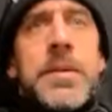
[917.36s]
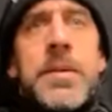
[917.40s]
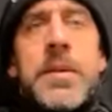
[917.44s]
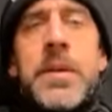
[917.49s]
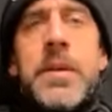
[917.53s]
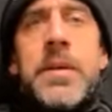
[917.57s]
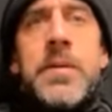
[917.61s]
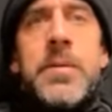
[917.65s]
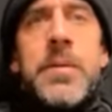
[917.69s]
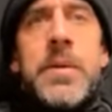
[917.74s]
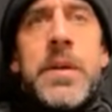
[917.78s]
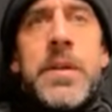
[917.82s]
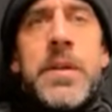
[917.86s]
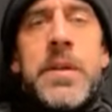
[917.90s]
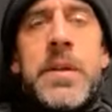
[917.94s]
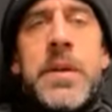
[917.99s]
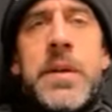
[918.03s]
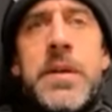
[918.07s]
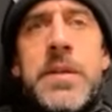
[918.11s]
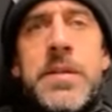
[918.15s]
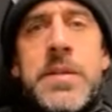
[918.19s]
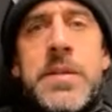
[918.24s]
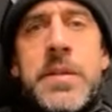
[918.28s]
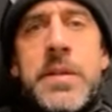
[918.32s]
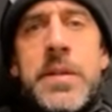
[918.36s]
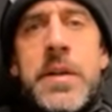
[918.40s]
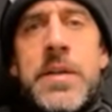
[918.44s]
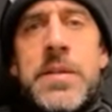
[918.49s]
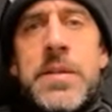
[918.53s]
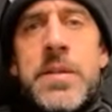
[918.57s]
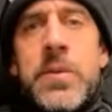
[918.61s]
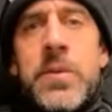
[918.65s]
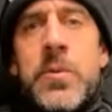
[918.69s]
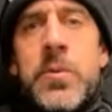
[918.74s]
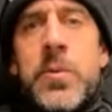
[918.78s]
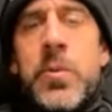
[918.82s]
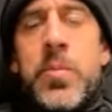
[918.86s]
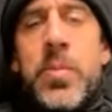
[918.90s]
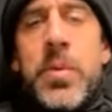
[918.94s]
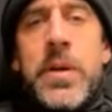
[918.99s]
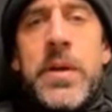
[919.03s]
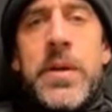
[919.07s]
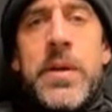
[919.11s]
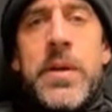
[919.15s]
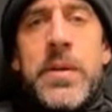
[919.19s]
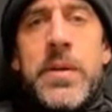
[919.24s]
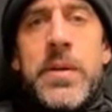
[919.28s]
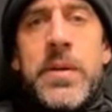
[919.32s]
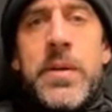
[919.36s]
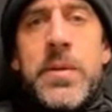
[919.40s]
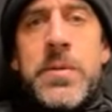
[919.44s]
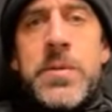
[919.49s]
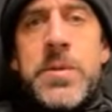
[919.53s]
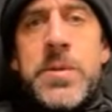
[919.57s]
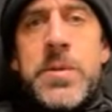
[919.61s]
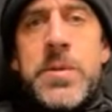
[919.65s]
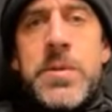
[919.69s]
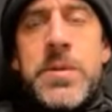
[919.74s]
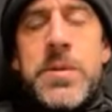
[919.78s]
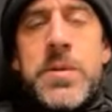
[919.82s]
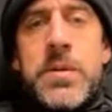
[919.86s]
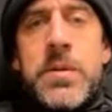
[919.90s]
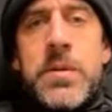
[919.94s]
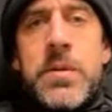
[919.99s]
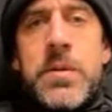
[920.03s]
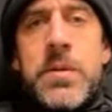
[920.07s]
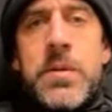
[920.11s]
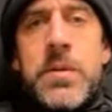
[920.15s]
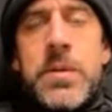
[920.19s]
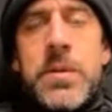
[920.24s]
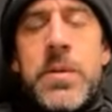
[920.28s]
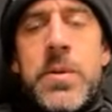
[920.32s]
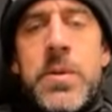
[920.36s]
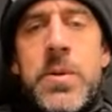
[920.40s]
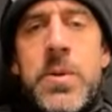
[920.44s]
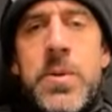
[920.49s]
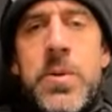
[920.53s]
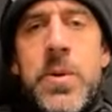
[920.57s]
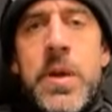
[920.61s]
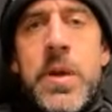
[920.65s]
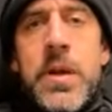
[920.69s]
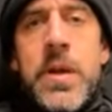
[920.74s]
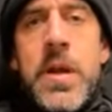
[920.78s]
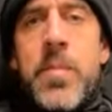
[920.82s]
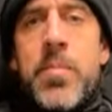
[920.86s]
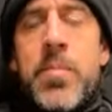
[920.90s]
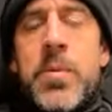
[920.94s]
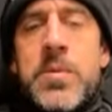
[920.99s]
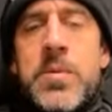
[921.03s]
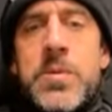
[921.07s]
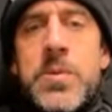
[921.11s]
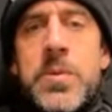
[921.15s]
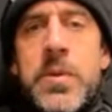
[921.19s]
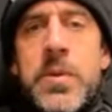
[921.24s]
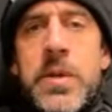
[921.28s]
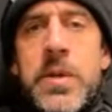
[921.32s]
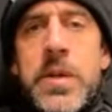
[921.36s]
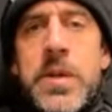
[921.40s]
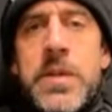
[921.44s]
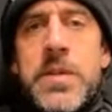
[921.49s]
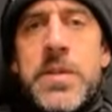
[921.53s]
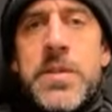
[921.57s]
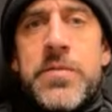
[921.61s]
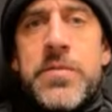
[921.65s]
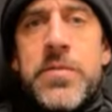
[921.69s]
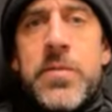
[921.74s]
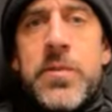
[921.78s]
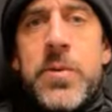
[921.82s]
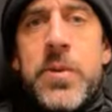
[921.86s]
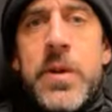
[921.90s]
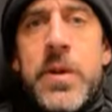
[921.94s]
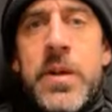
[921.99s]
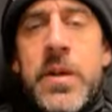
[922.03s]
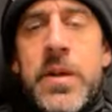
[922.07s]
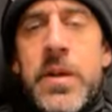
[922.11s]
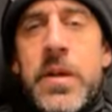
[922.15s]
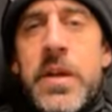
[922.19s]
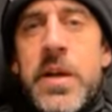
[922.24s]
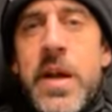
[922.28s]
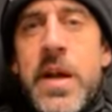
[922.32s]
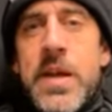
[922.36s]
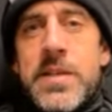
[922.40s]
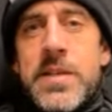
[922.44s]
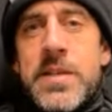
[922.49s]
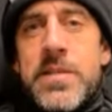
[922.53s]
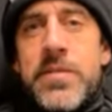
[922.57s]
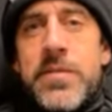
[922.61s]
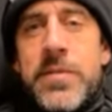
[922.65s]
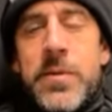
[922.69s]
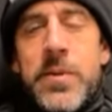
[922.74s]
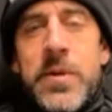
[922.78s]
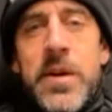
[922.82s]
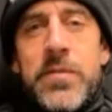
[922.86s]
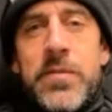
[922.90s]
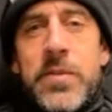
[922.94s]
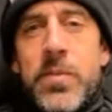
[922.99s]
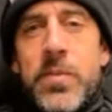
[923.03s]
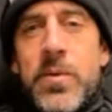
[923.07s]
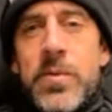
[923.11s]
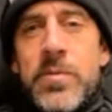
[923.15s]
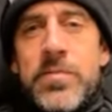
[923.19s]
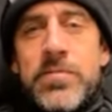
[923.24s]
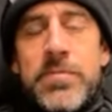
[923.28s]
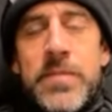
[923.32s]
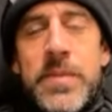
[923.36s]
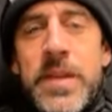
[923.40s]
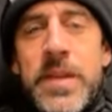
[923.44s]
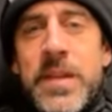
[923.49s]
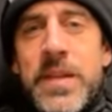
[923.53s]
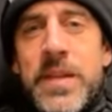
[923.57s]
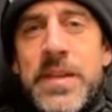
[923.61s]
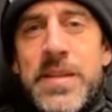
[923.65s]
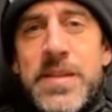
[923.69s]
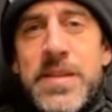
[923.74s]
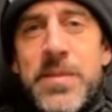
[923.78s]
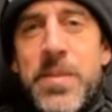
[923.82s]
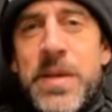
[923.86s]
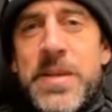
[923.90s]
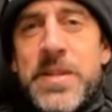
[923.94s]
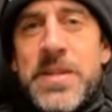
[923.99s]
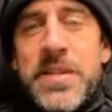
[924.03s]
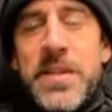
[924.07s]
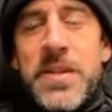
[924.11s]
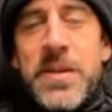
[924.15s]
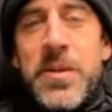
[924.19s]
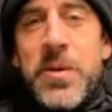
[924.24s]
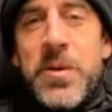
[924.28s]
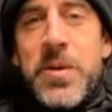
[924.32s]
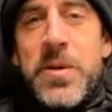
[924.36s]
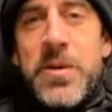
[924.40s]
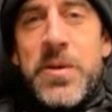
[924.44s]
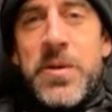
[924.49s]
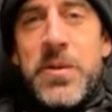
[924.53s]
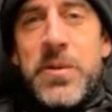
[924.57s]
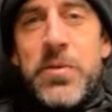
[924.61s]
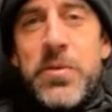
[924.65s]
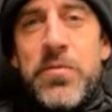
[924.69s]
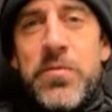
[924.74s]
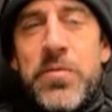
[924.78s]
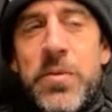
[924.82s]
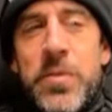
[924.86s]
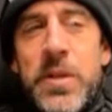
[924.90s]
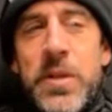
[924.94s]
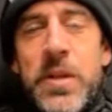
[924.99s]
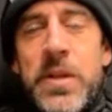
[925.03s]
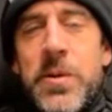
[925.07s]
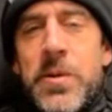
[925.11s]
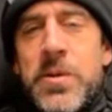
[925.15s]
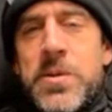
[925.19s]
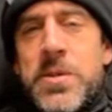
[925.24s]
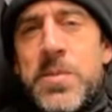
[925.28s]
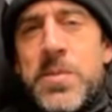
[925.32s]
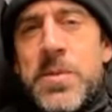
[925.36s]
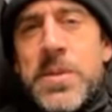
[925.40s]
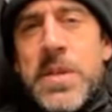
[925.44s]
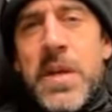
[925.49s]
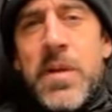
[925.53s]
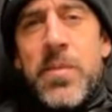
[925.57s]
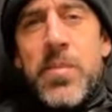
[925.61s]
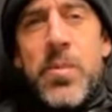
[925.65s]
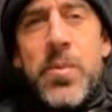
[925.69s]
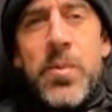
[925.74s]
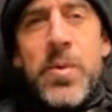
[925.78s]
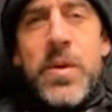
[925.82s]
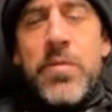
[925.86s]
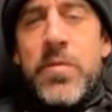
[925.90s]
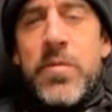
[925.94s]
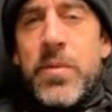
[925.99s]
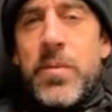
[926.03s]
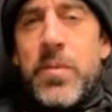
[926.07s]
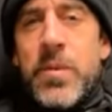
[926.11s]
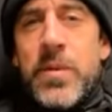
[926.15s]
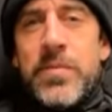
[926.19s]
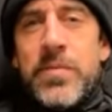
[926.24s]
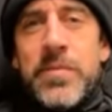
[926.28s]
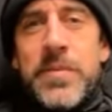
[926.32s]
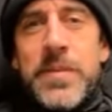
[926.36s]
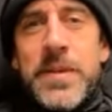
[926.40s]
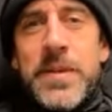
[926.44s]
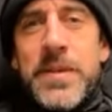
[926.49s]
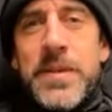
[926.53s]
You know what? I think as an older player, you create opportunities for young guys to feel comfortable. I think that's the best thing you can do from a leadership standpoint, from an